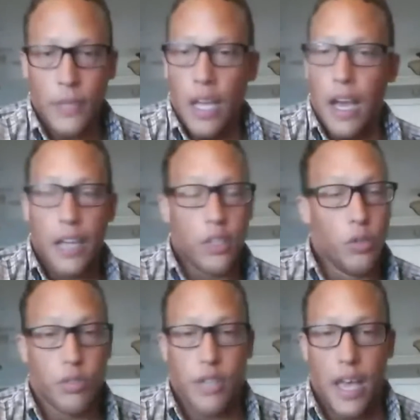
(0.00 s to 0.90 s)
I
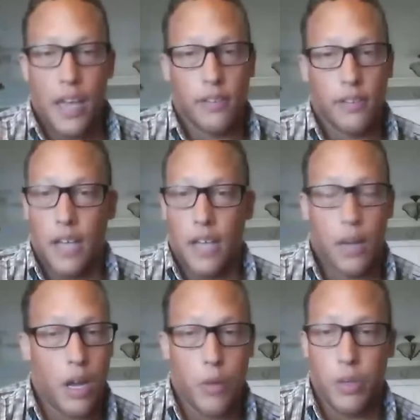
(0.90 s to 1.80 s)
use that.
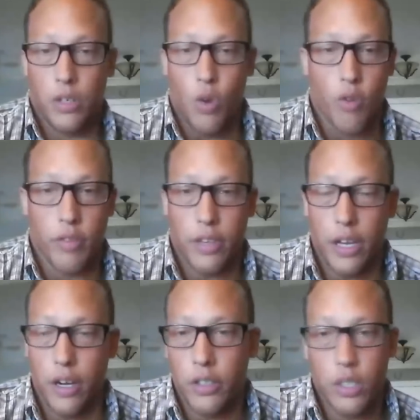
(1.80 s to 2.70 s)
I would go over
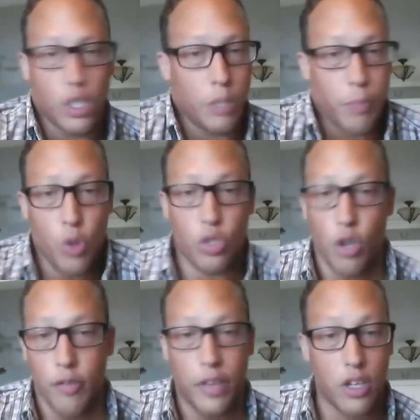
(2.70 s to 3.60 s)
there. You can post
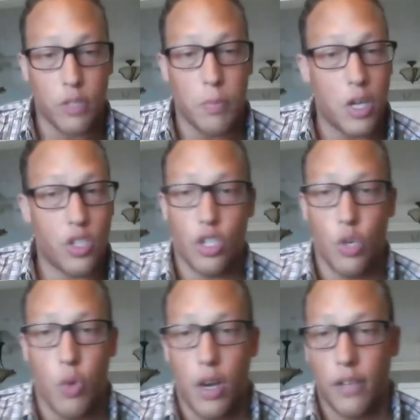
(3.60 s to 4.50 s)
over there as much as you
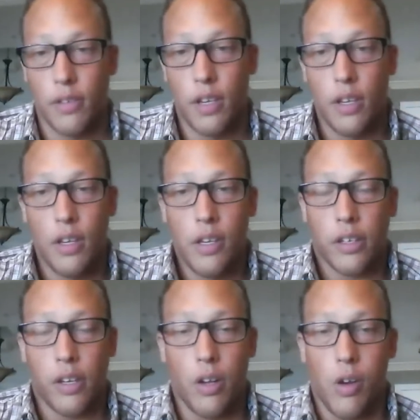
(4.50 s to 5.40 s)
want.
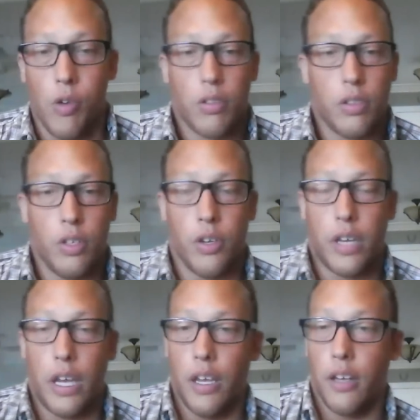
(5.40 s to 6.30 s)
You
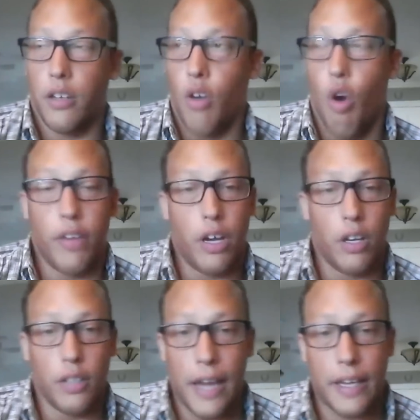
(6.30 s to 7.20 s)
can go over there,
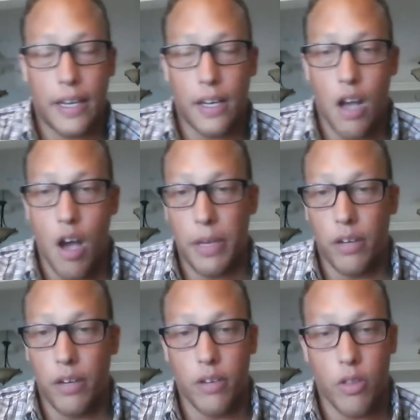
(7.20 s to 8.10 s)
like and comment
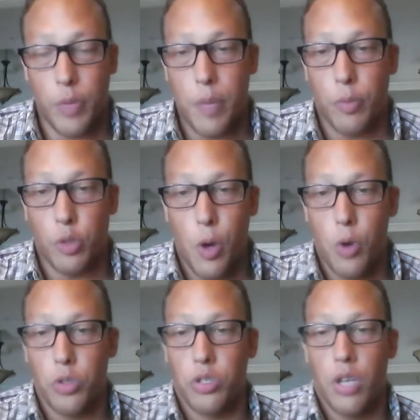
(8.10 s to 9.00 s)
on other people's
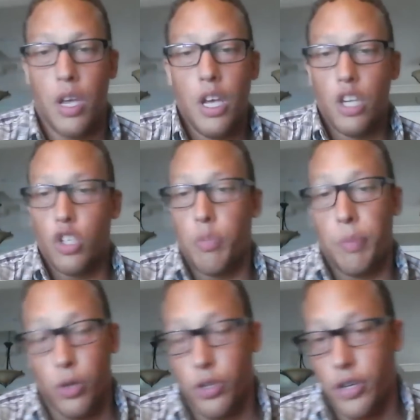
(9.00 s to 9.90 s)
posts. You
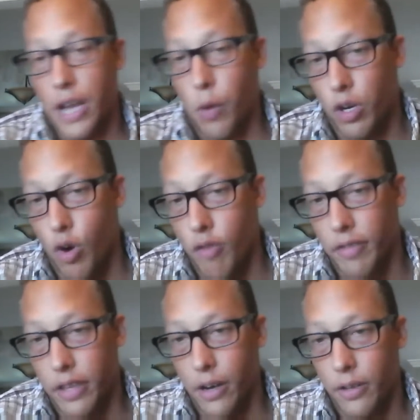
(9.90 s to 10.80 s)
build your network over
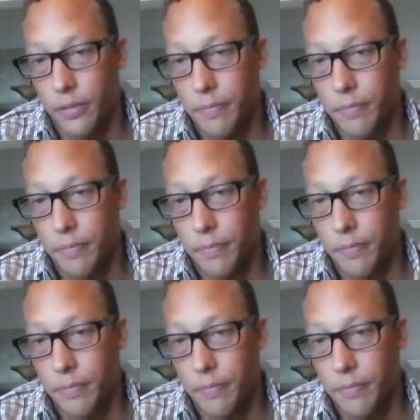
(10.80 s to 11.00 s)
there.